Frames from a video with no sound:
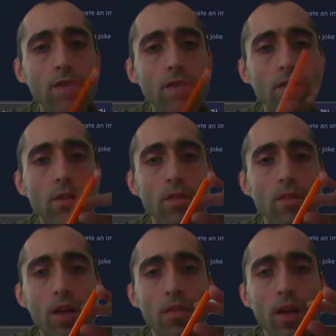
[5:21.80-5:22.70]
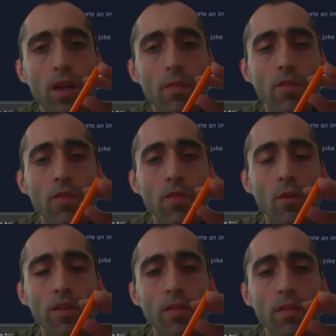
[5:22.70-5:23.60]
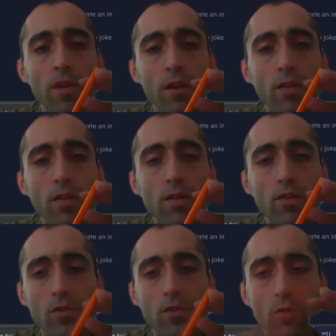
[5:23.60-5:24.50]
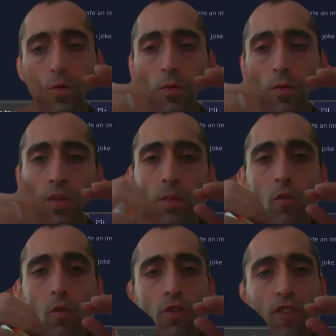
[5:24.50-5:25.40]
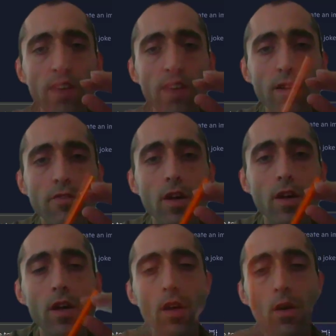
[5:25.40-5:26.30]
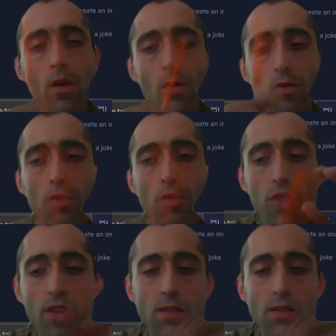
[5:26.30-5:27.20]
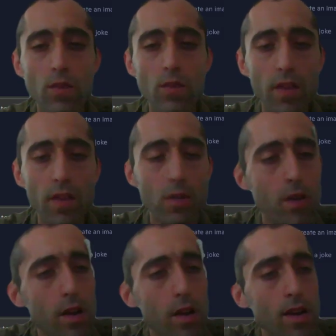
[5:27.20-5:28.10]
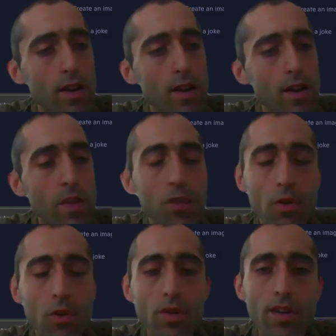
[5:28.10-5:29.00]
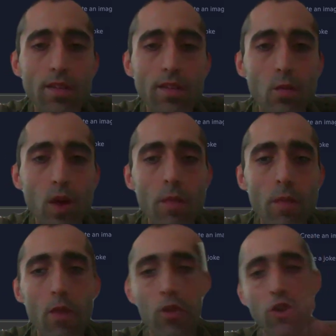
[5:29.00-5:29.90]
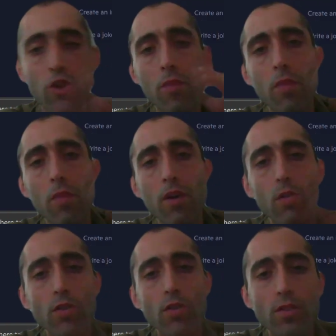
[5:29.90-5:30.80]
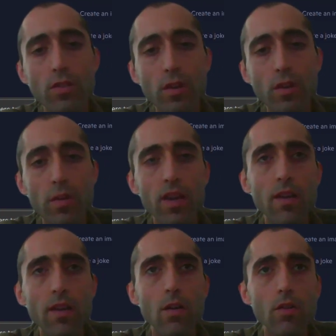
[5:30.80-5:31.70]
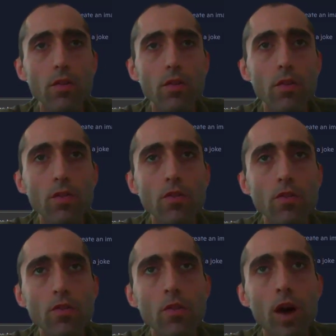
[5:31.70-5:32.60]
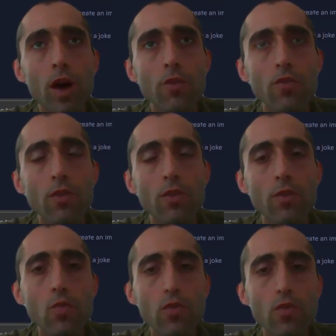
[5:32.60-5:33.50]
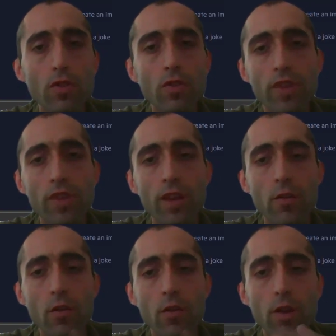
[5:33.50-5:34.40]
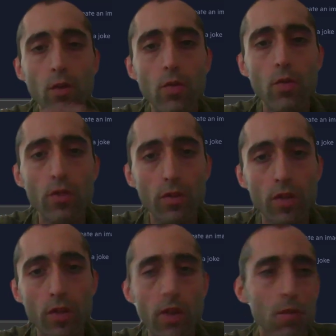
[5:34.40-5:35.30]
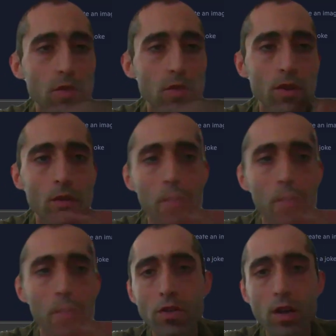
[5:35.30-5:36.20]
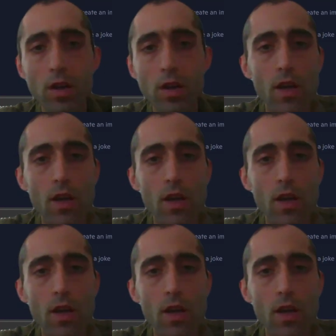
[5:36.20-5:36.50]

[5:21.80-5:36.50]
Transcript: even sometimes help with some antibiotics to be more effective. All those things together can be thought as the way by which hyperbaric oxygen therapy can contribute to how to treat ulcers and chronic ulcers, like you think about